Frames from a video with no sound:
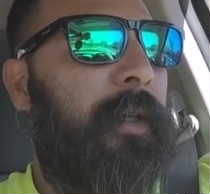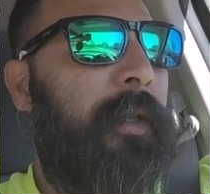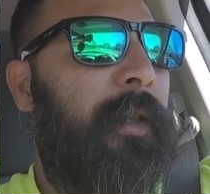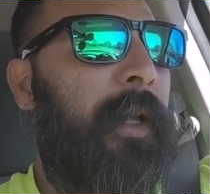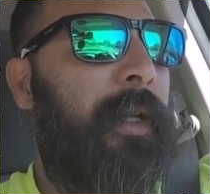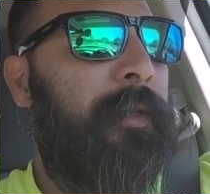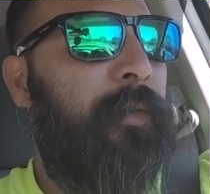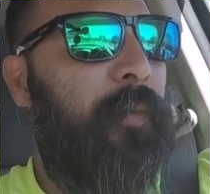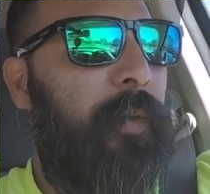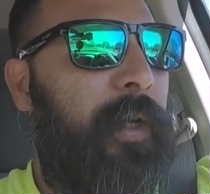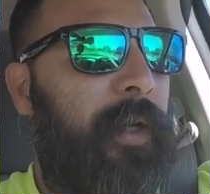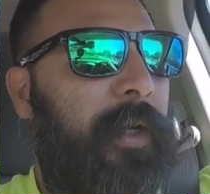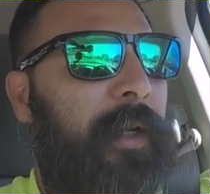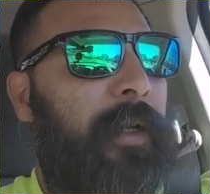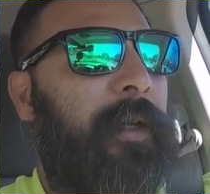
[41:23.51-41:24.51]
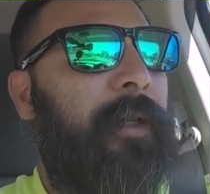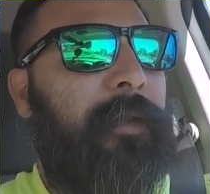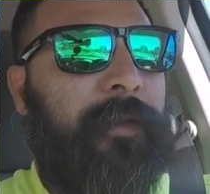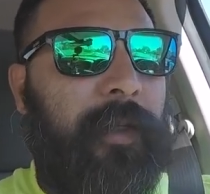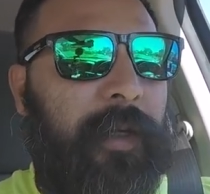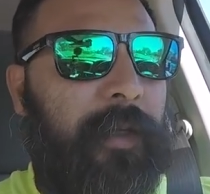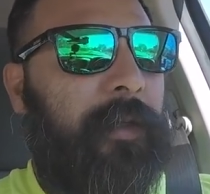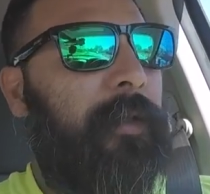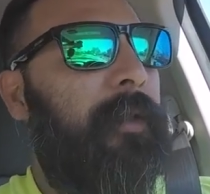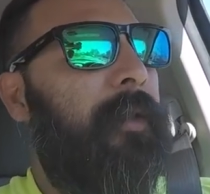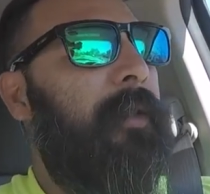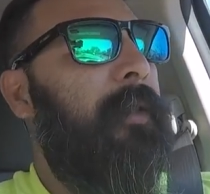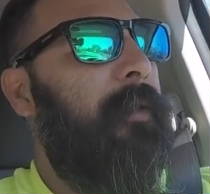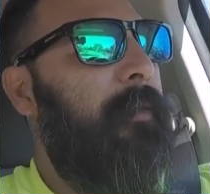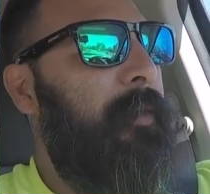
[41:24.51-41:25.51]
Last week I did take
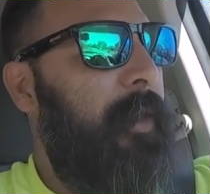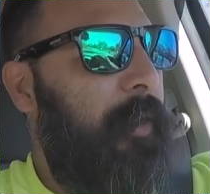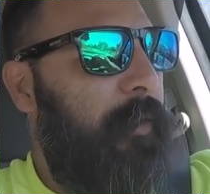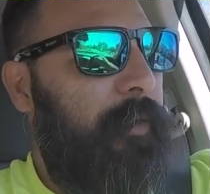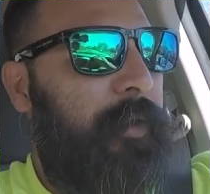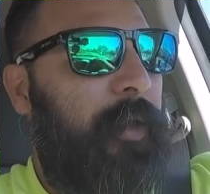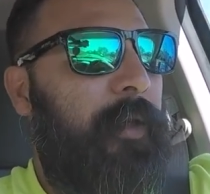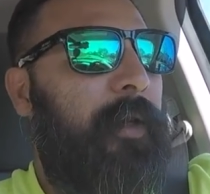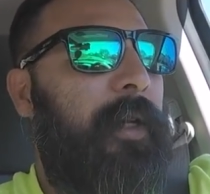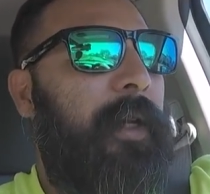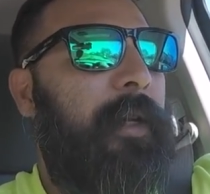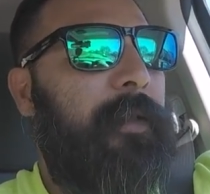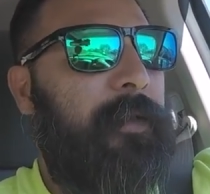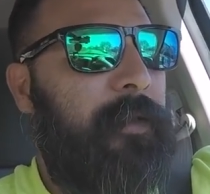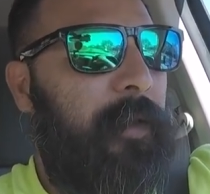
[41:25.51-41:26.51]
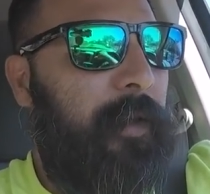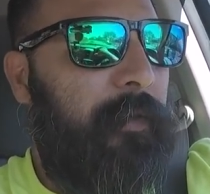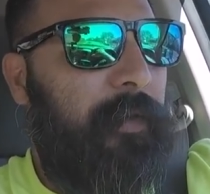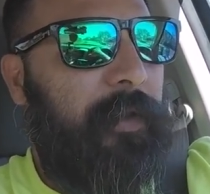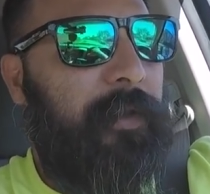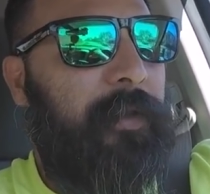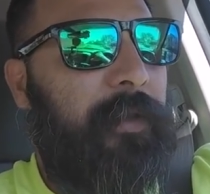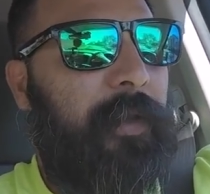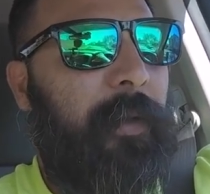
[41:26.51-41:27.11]
the zero turn to get it serviced.